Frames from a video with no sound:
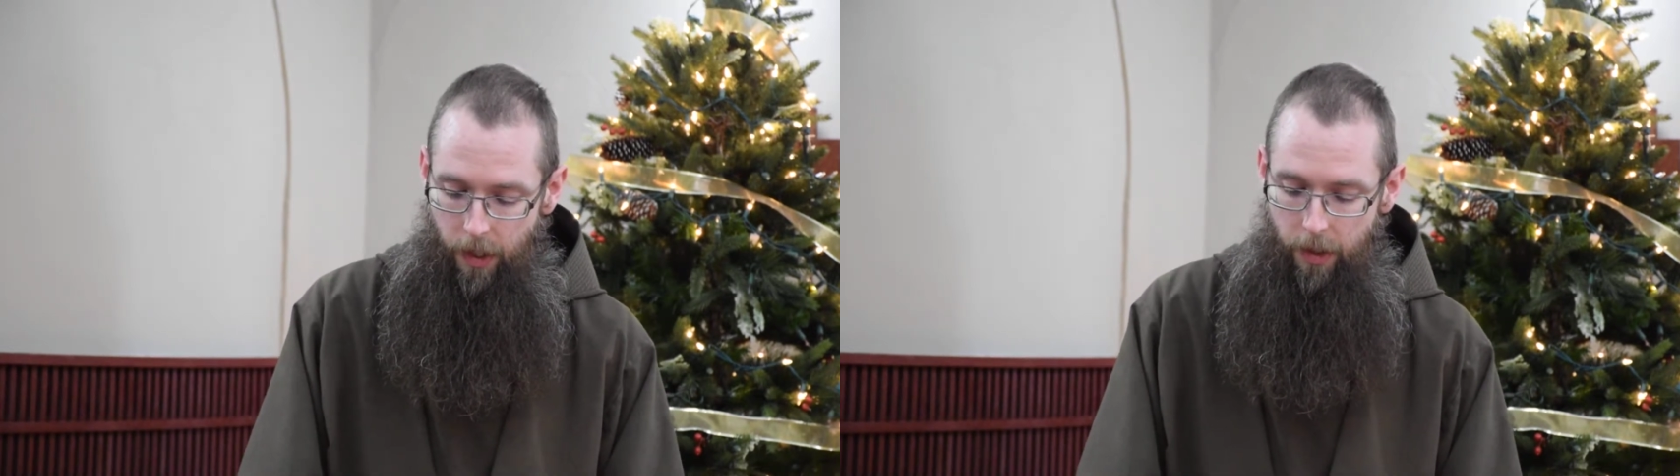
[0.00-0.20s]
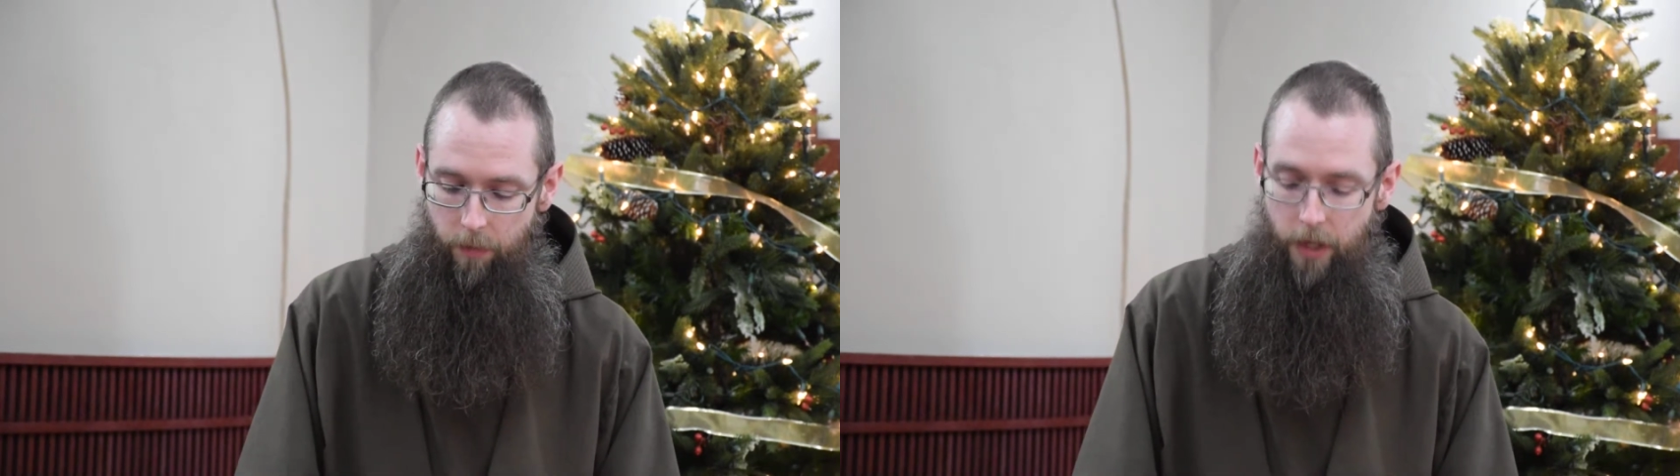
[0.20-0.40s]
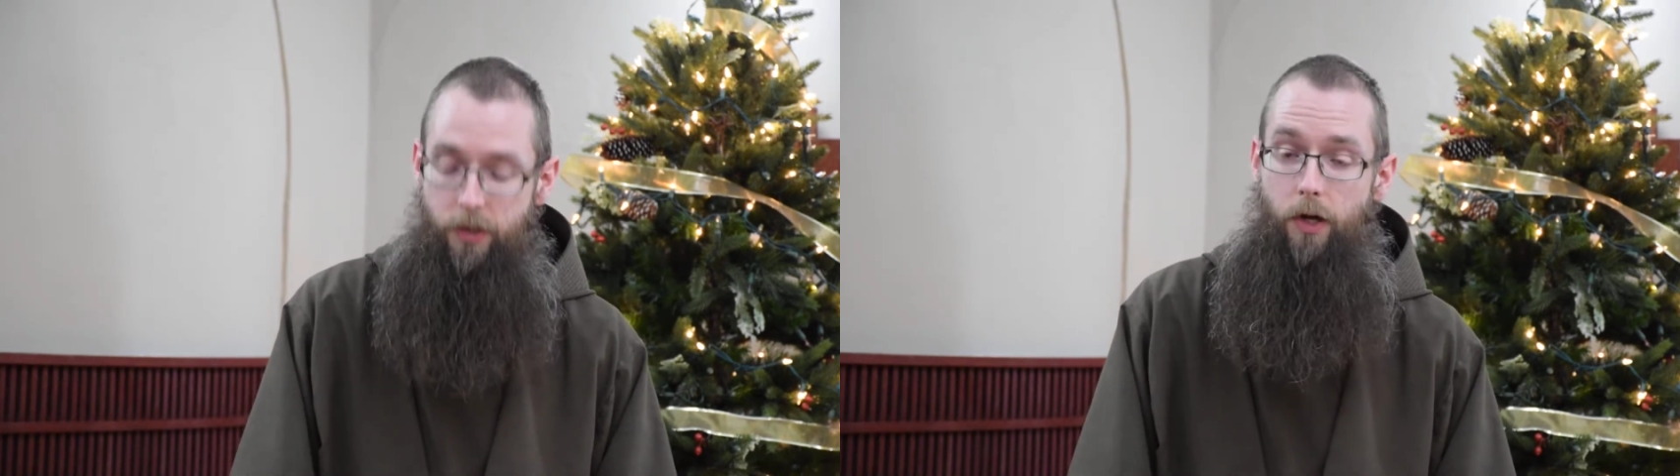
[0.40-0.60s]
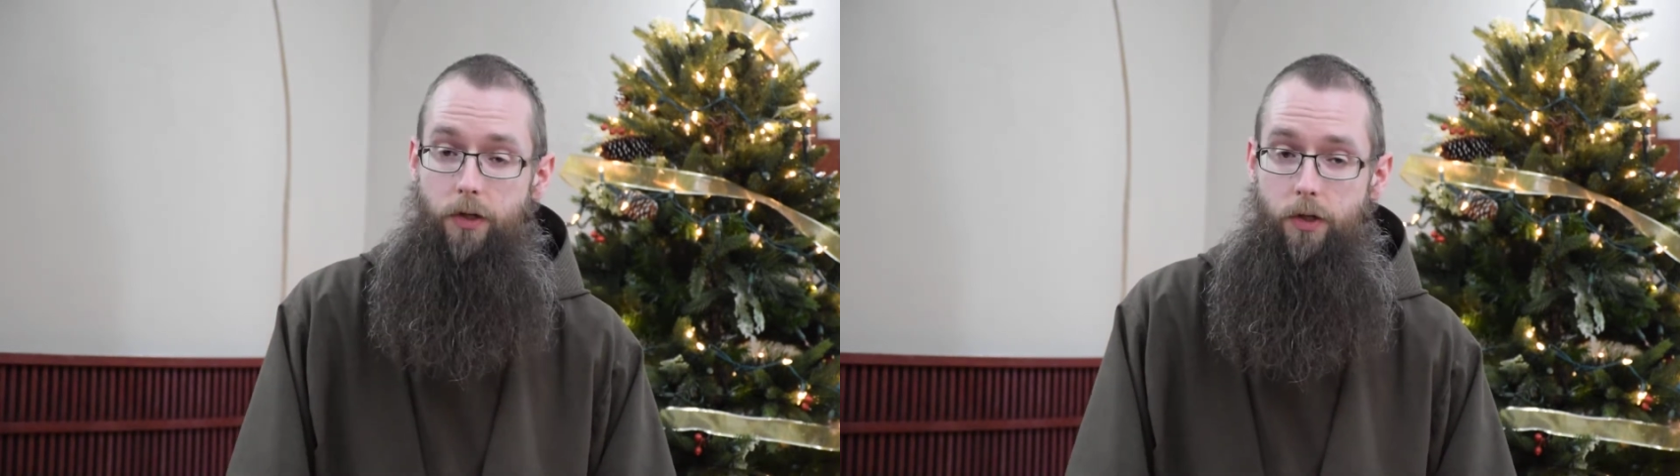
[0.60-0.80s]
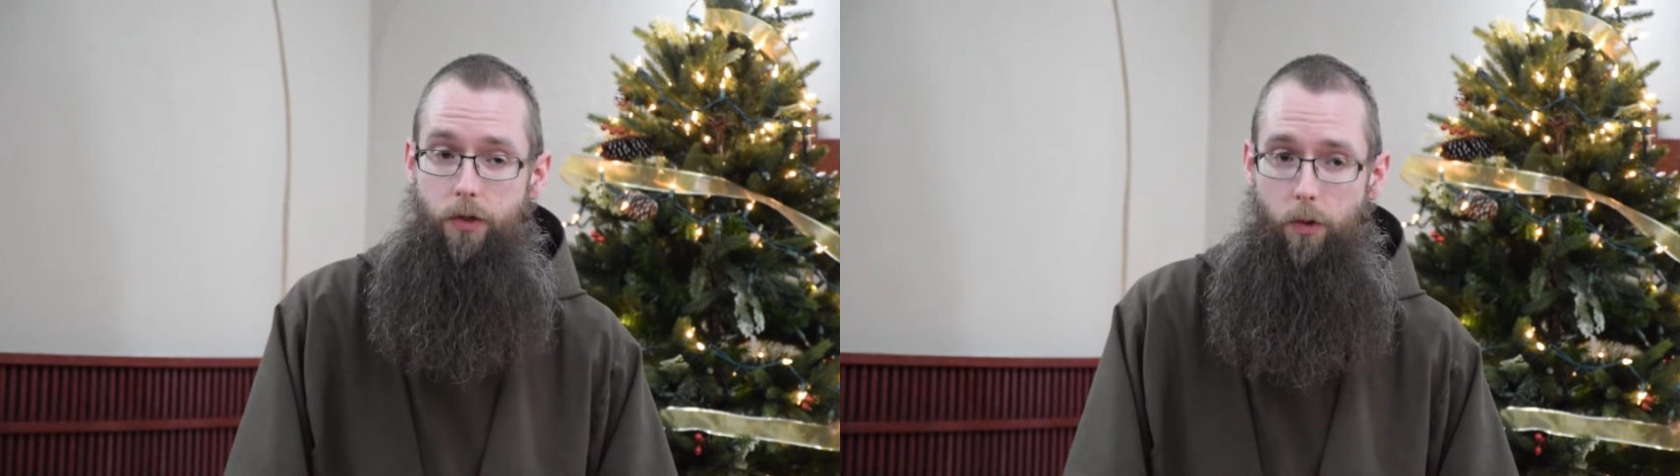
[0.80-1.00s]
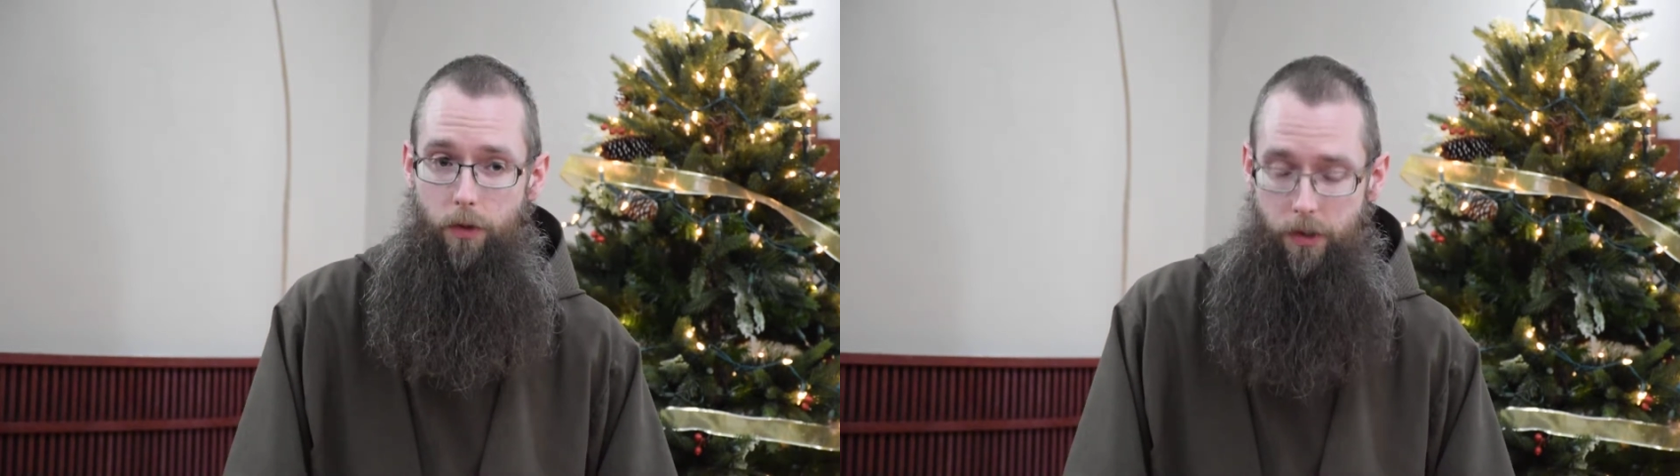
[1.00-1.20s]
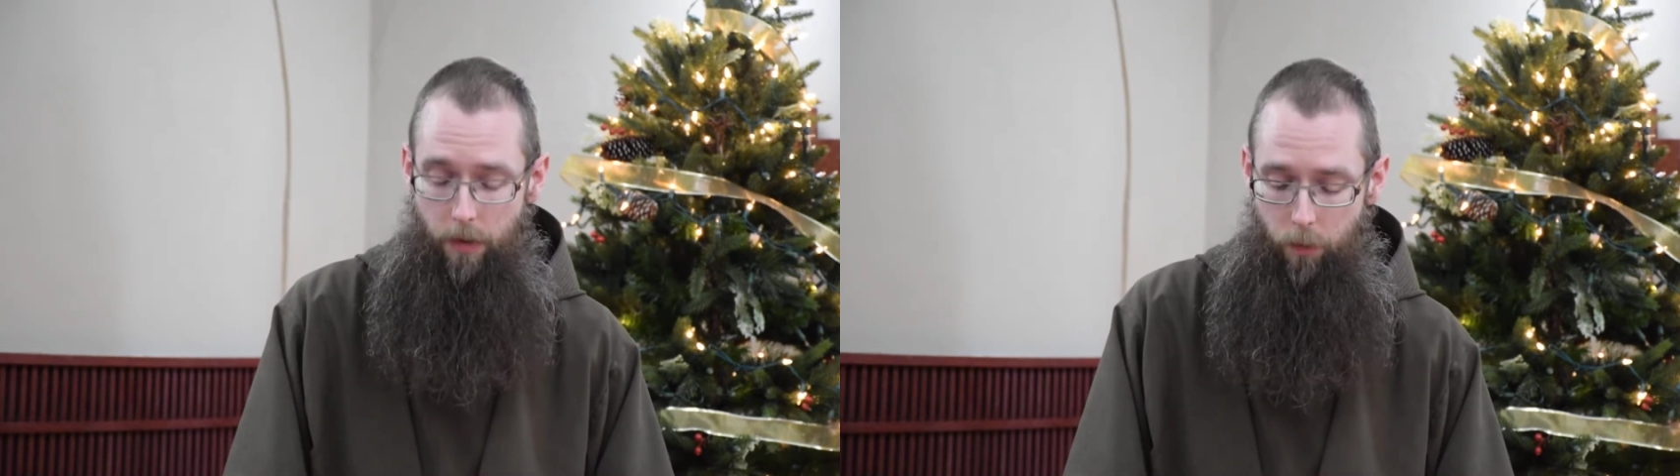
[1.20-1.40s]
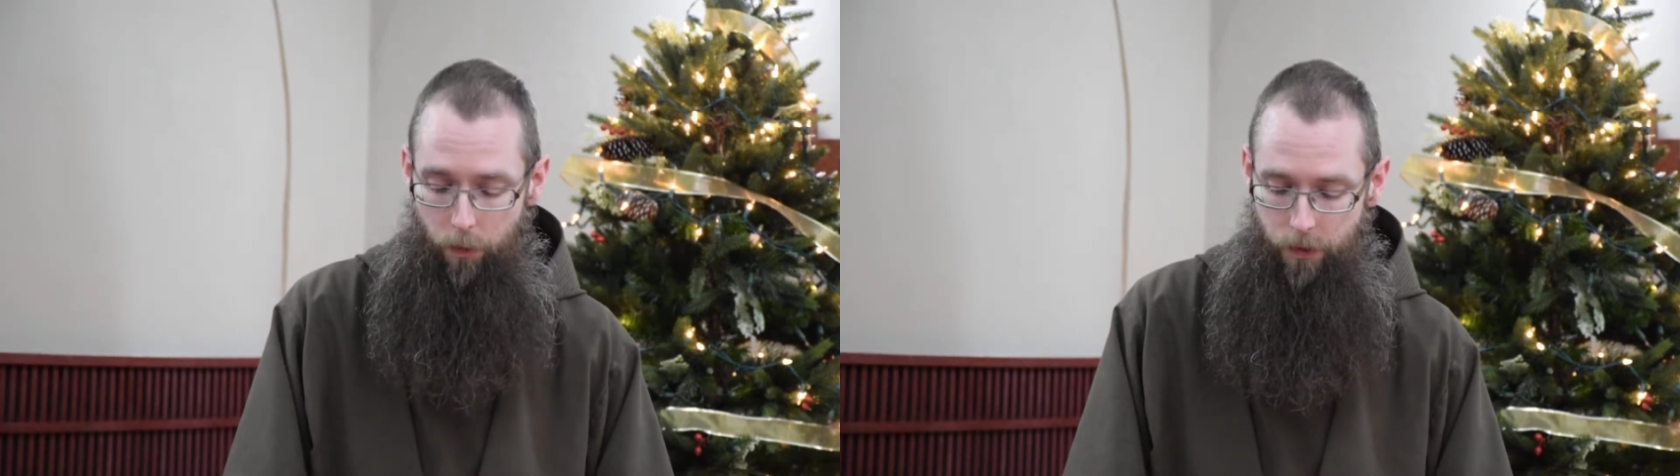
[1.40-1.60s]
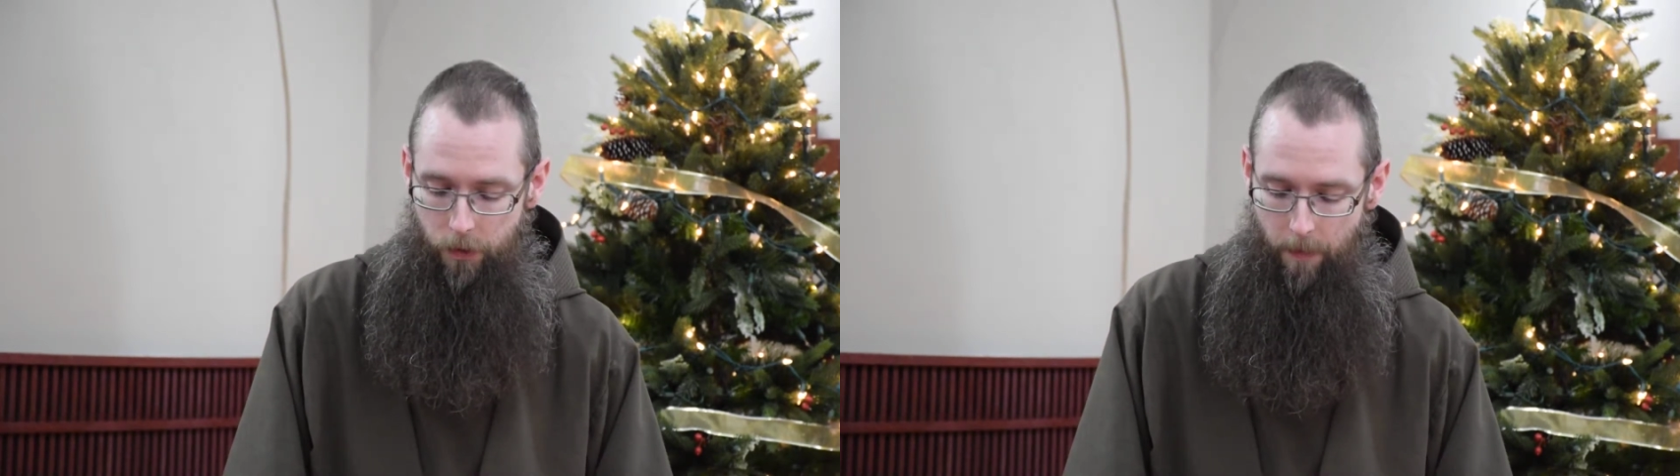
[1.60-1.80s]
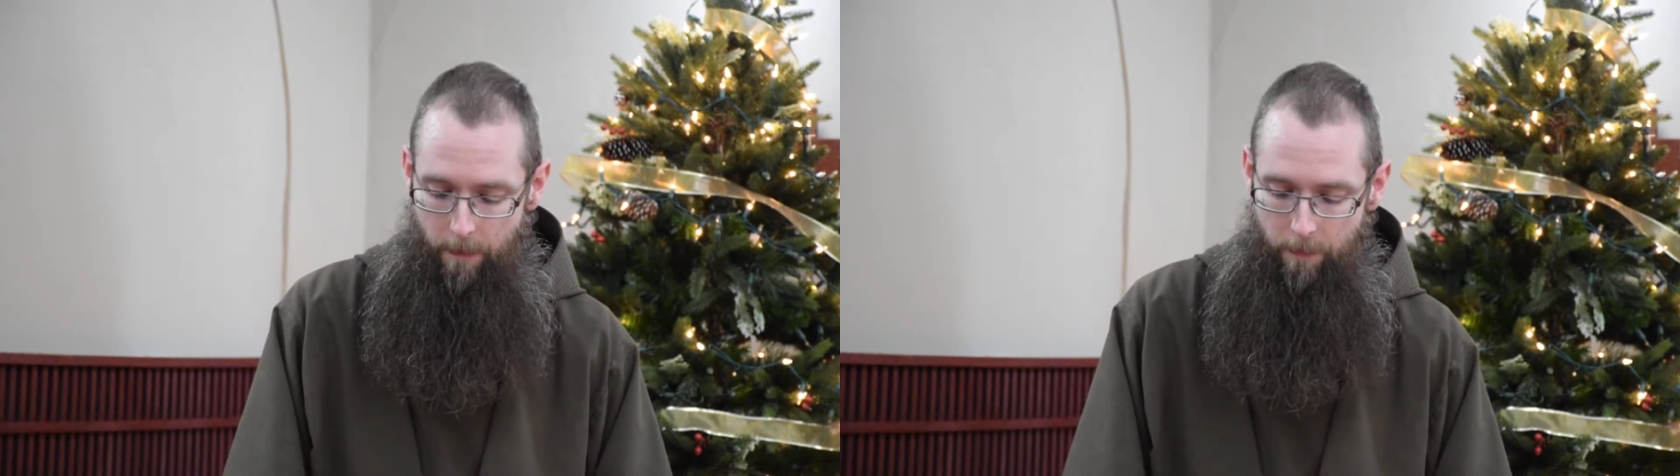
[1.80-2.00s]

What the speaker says: and he makes us his holy temples.